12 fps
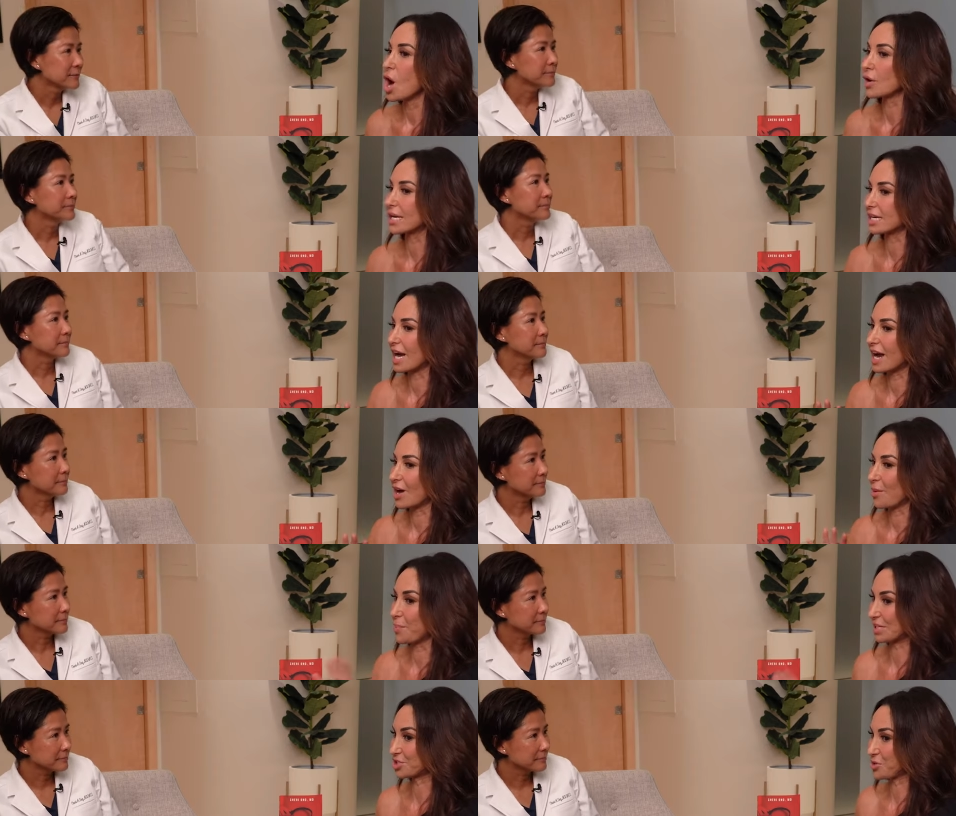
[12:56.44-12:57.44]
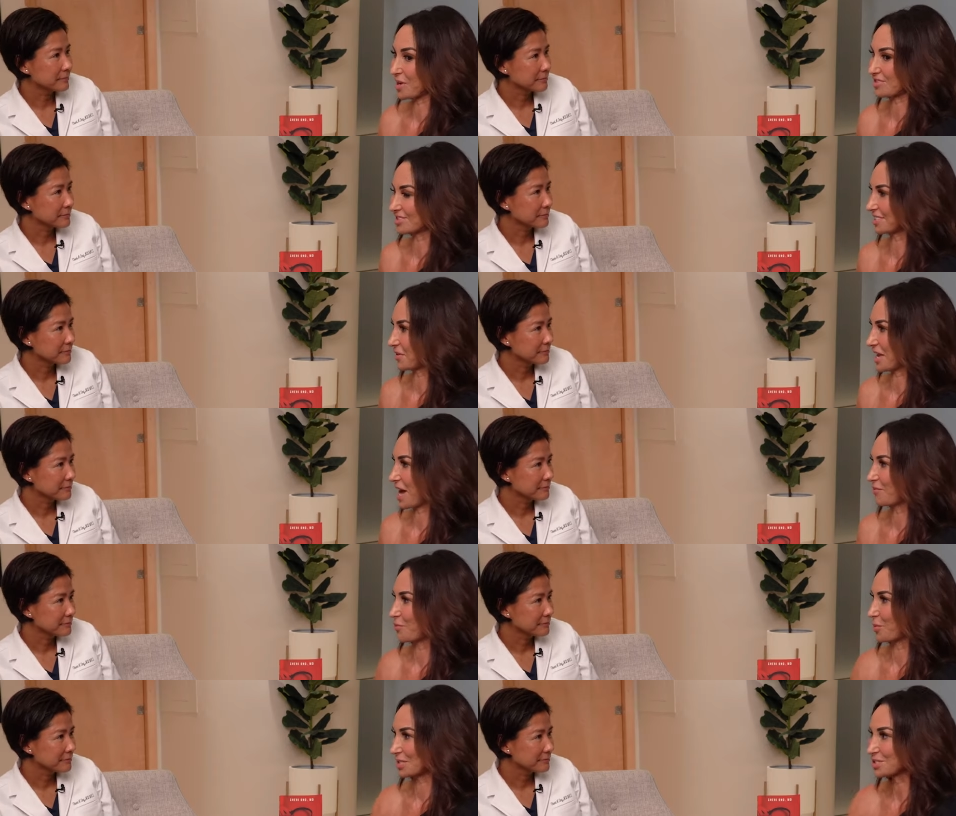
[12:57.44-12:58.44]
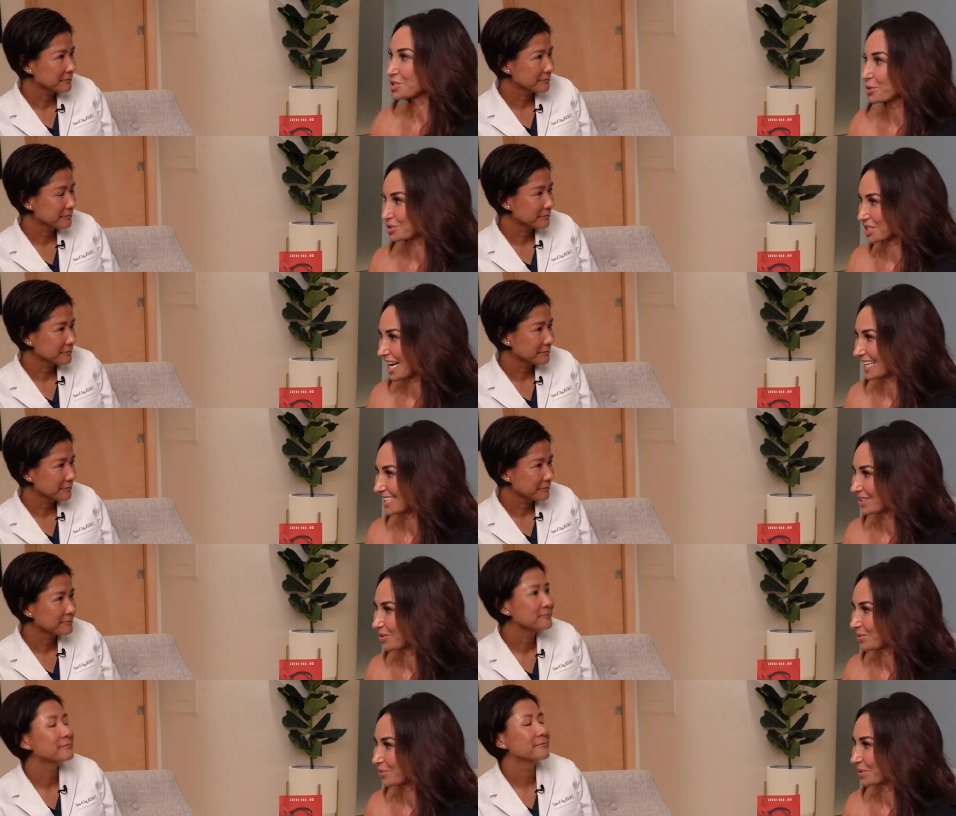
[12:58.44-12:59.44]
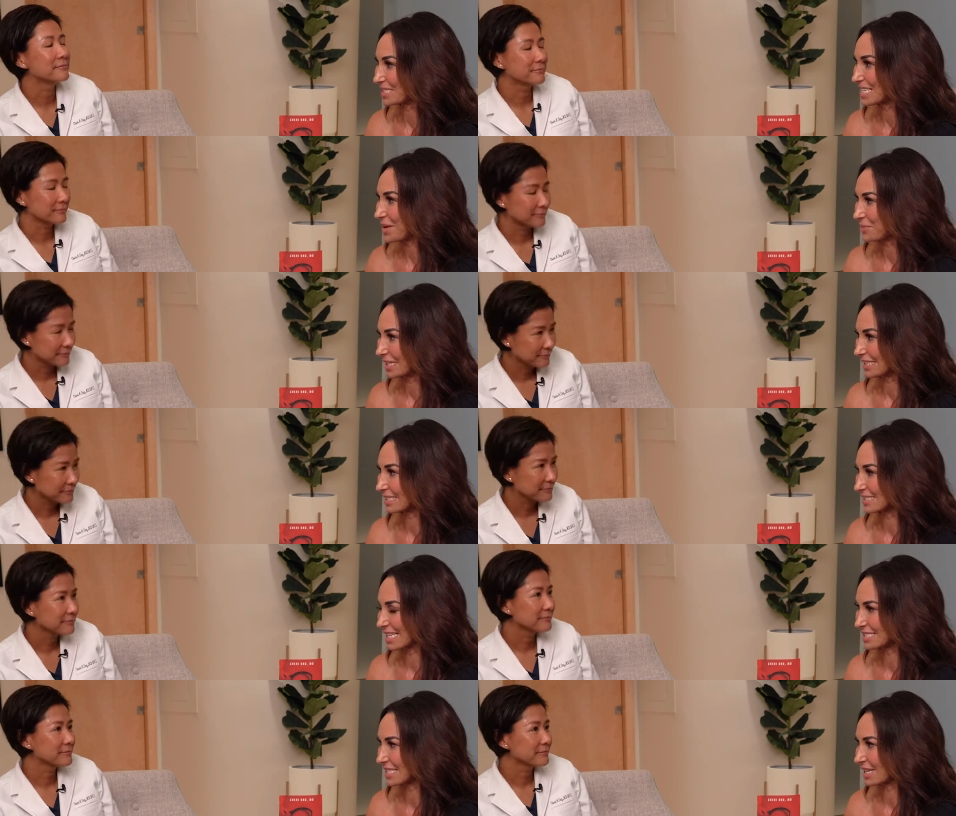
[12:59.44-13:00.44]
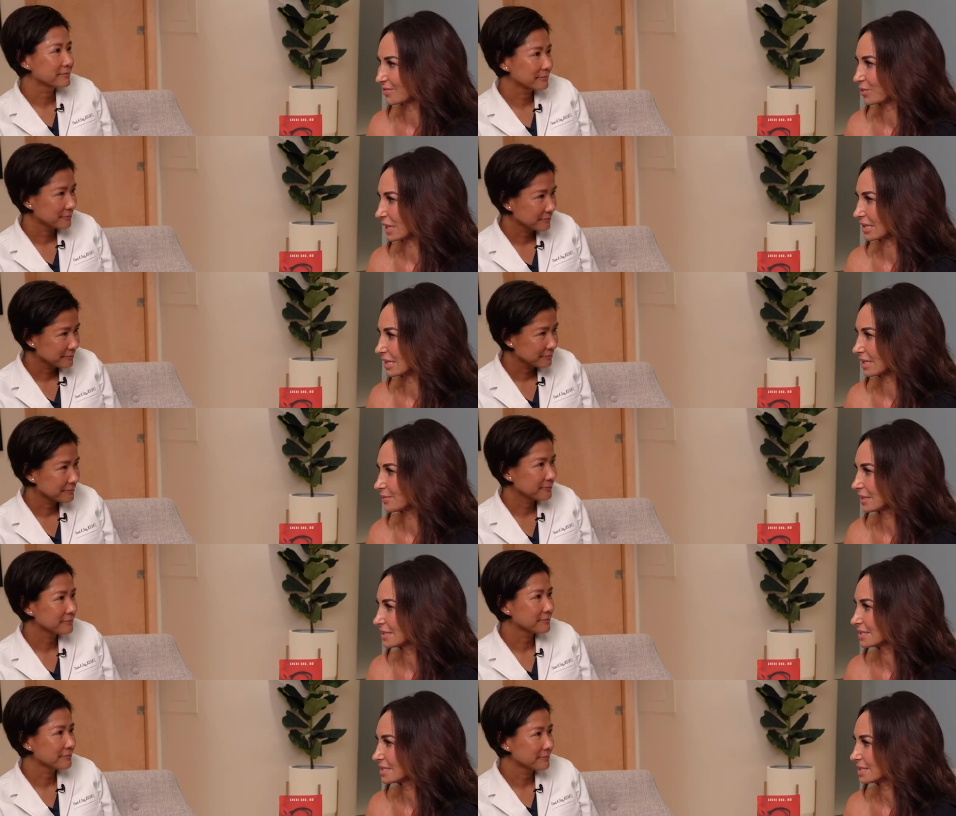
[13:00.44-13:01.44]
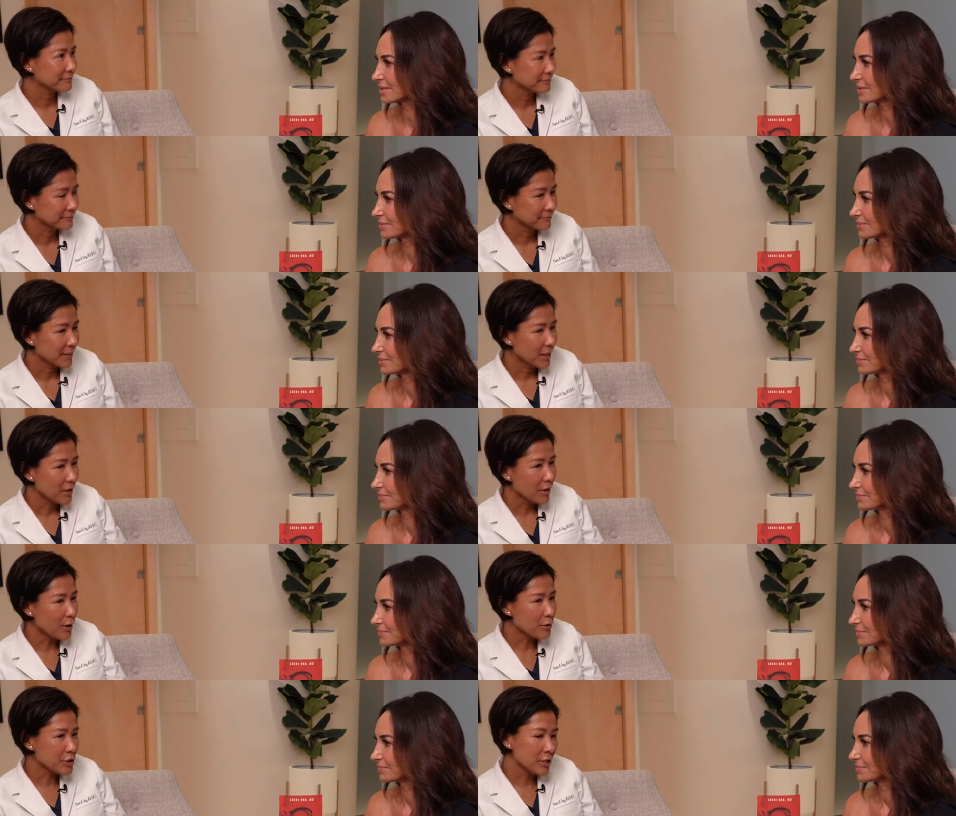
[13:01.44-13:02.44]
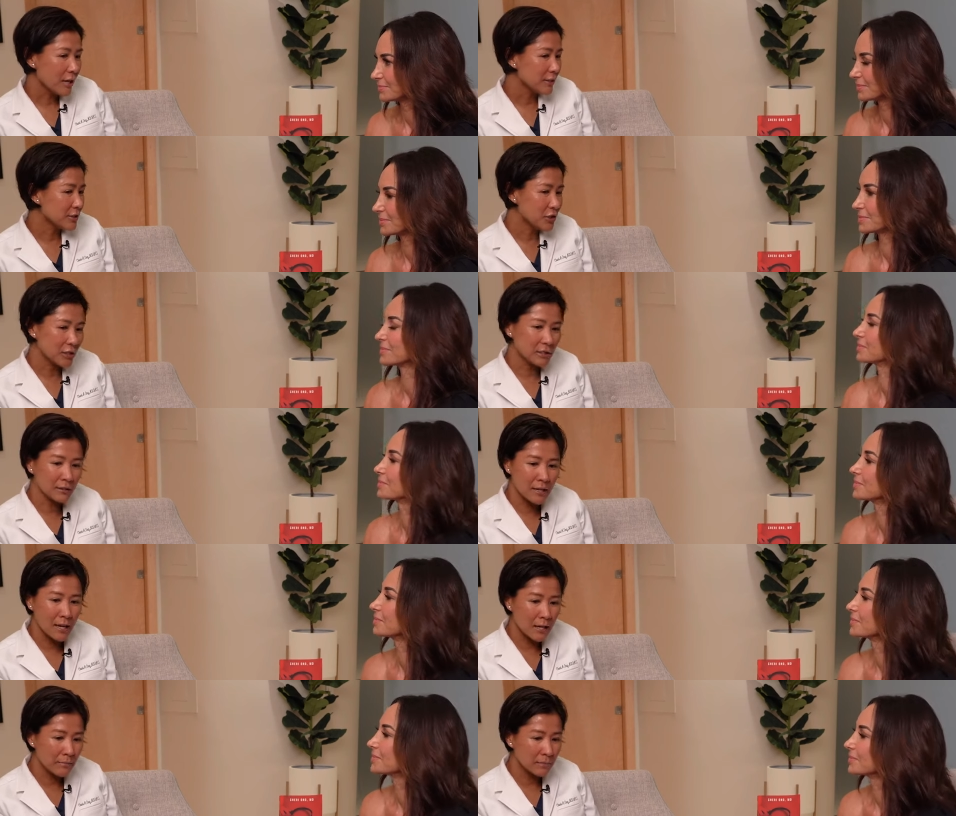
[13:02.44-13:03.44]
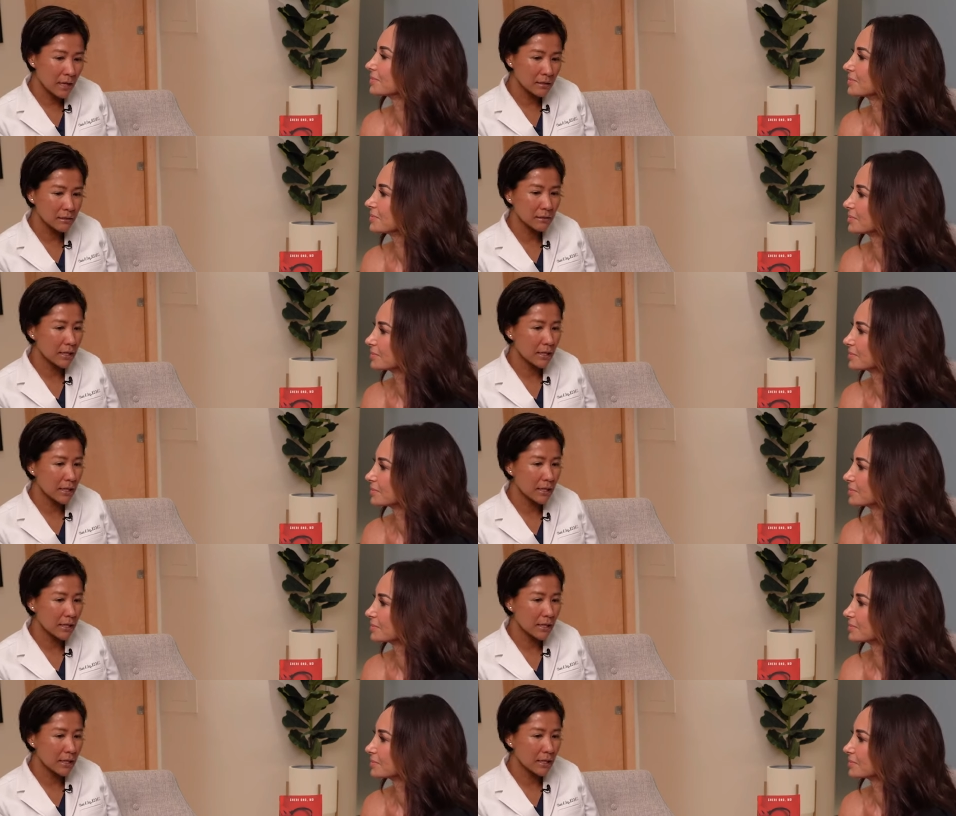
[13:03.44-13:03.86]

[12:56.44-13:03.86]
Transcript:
Speaker 1: okay a bunch of questions now i have what's the o shot what does that mean? Does that stand for what I think it means?
Speaker 2: O-shot is just a name that's